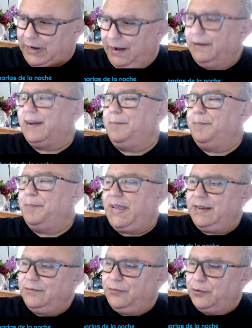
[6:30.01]
her
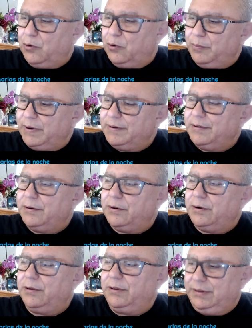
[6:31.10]
campaign for
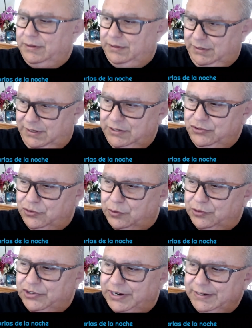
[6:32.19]
governor in Georgia.